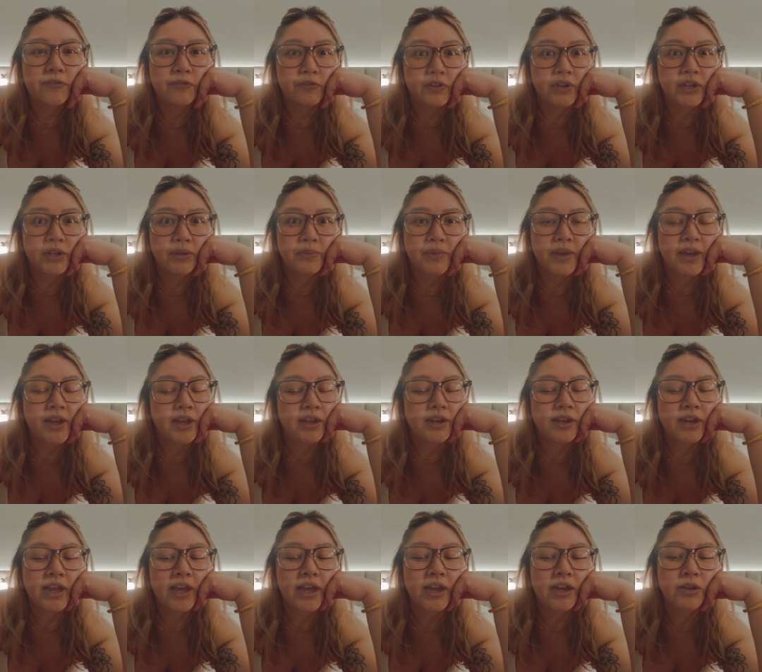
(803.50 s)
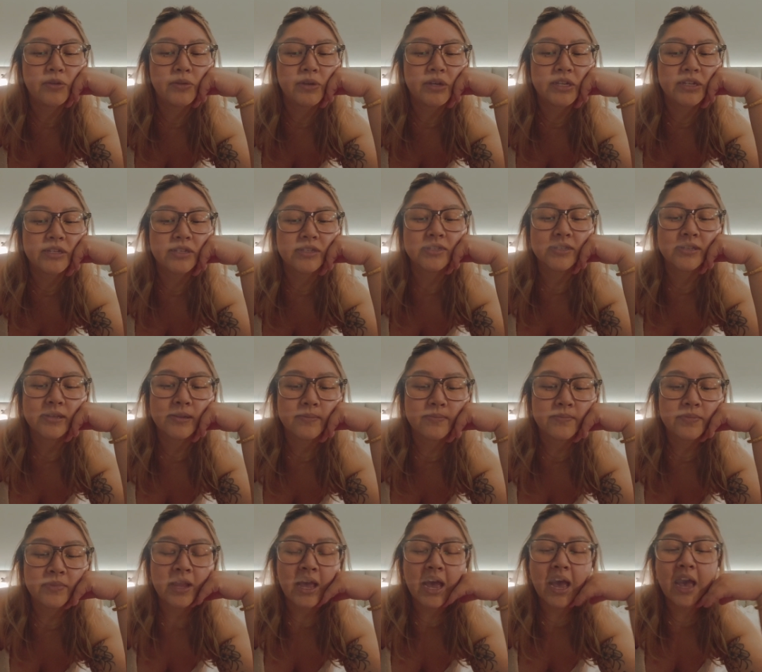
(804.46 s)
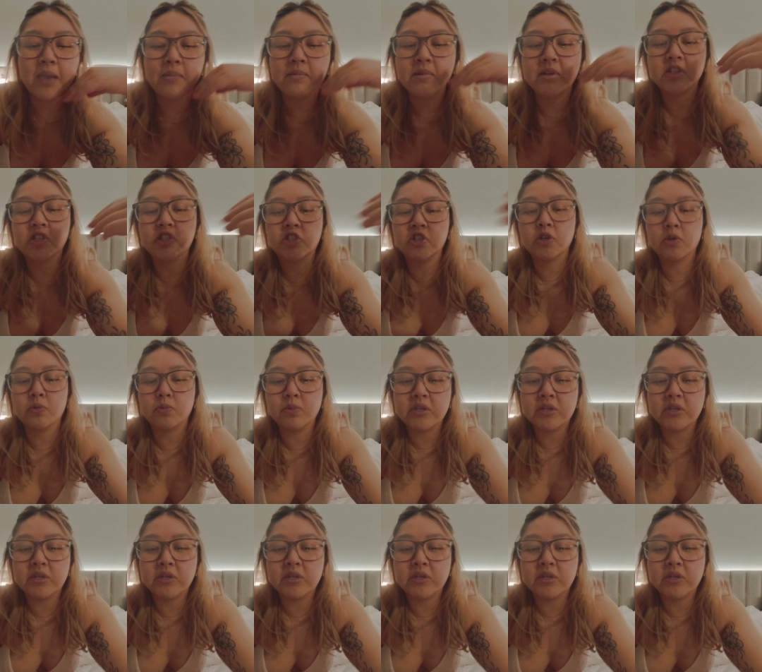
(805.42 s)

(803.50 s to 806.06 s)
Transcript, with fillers: Frig man. Anyways, I made sure